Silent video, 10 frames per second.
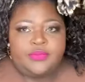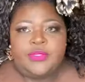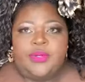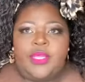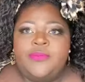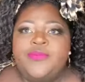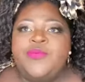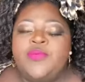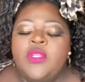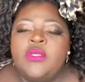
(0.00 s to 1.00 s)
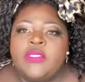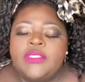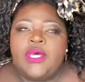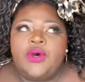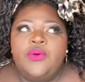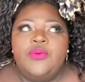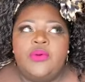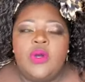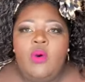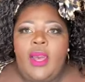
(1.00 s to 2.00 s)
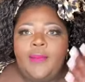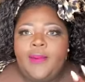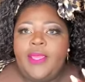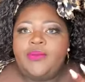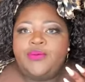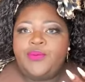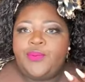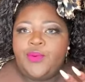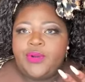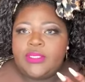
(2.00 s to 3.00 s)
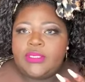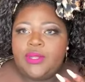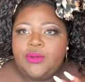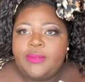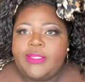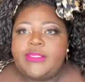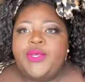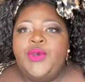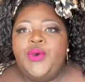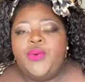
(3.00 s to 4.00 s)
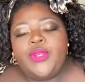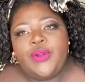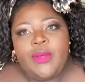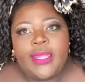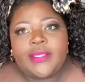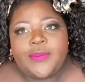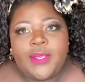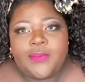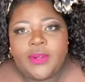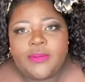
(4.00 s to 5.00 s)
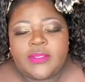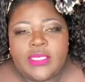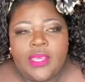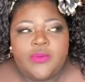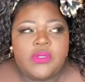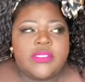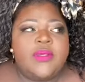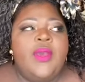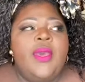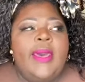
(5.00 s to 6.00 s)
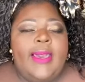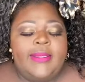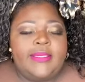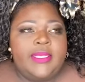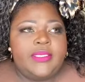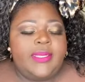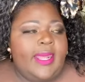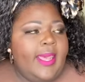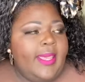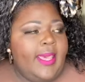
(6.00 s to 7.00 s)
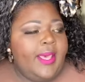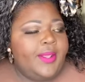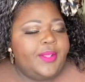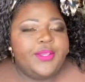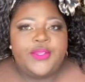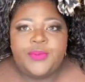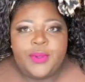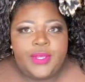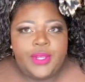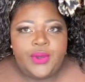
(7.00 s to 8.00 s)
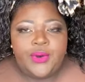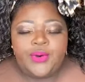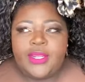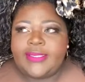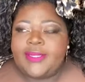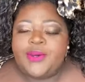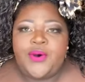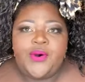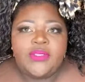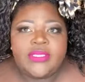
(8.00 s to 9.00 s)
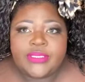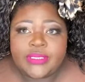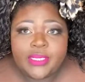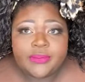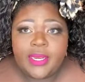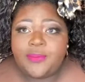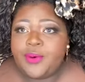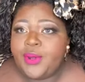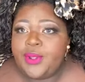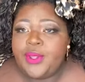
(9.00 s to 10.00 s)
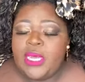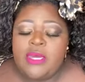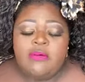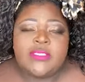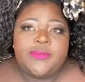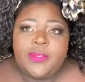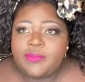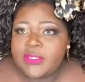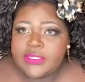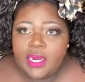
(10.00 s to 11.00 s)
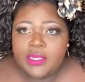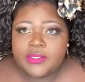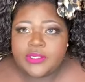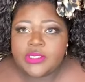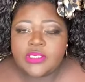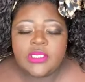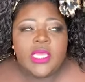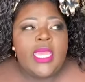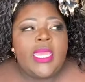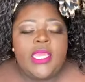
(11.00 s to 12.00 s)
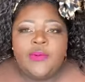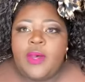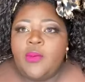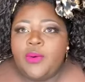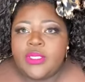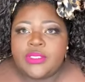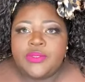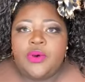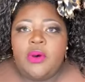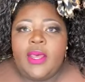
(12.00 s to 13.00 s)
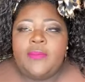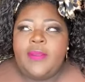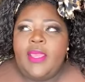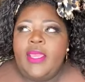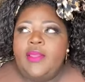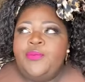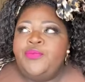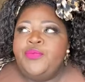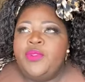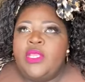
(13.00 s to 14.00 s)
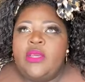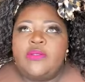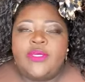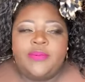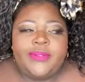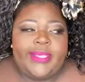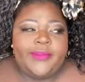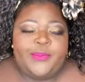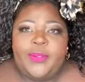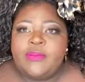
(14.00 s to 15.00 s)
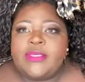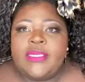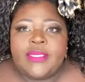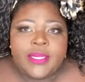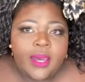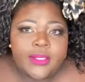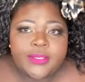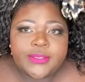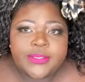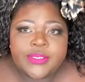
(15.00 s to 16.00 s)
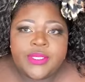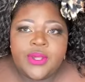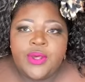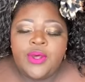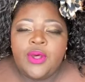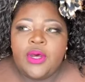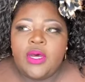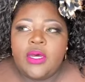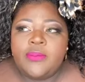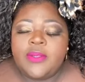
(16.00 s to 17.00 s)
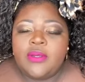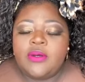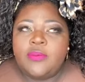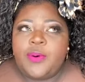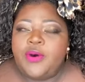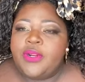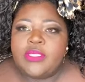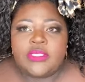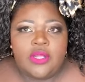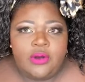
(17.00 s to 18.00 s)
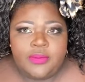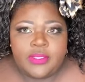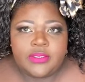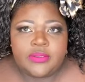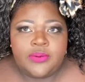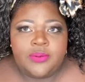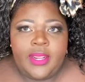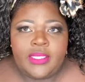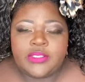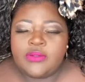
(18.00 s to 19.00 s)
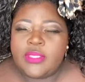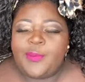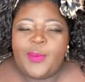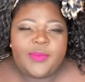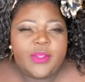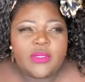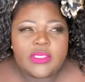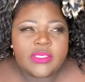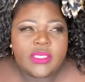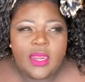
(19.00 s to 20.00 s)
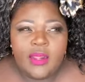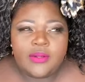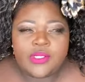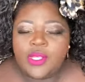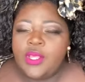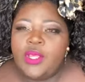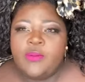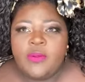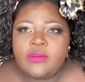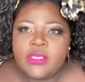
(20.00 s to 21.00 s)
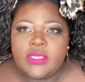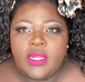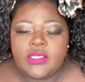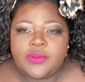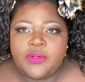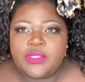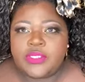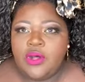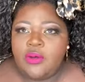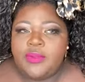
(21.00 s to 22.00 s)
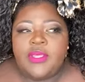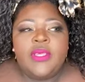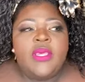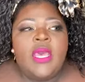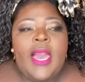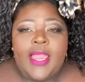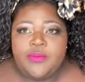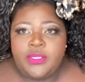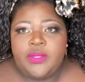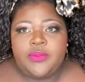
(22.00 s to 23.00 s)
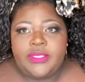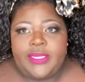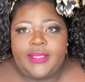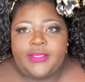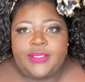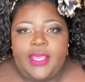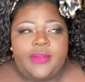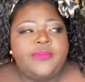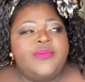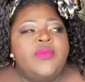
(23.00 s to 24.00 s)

Okay. So, quad pay, you can do four installments where you don't have to pay for everything at once. I think that I had a coupon code. I think all this stuff that I bought was $50. If I wanted to do quad pay, it was going to be like $15 per installment, right? So it was like $50 or $60, $15 per installment. I really, really liked that.